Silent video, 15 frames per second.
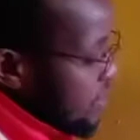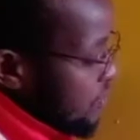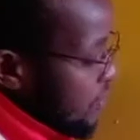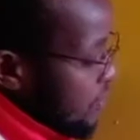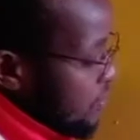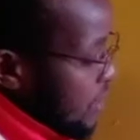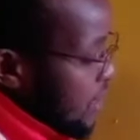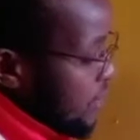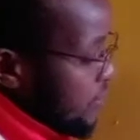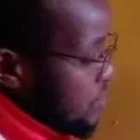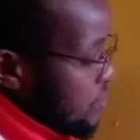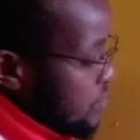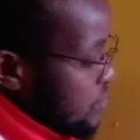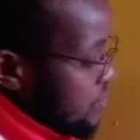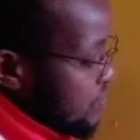formula we
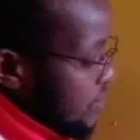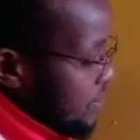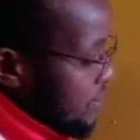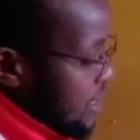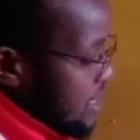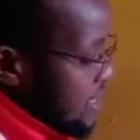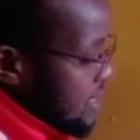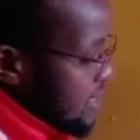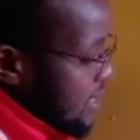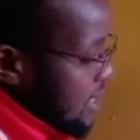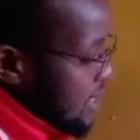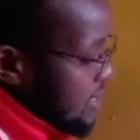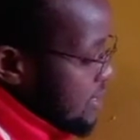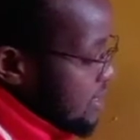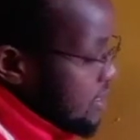use for major
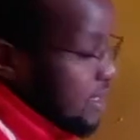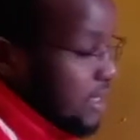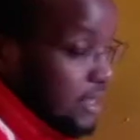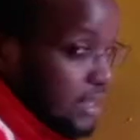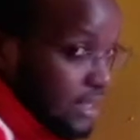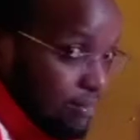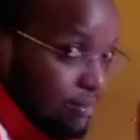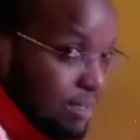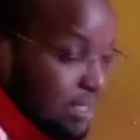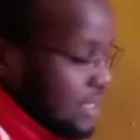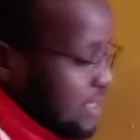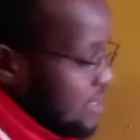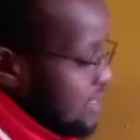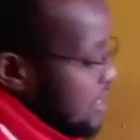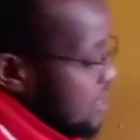scales, the major
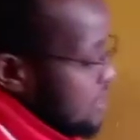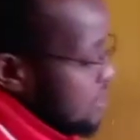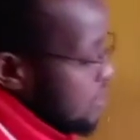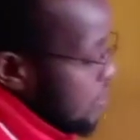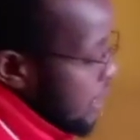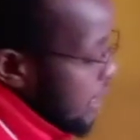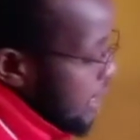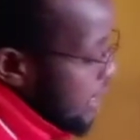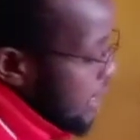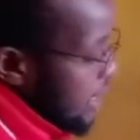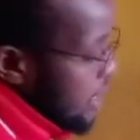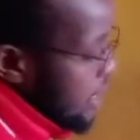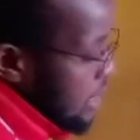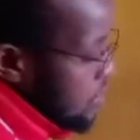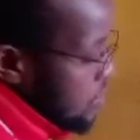scales only.
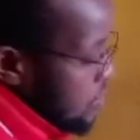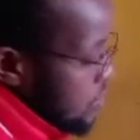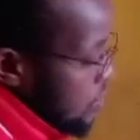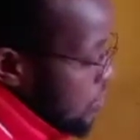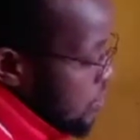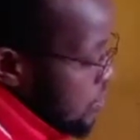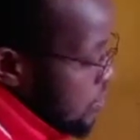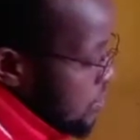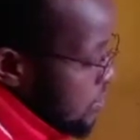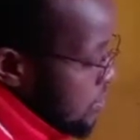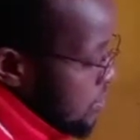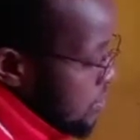Tone,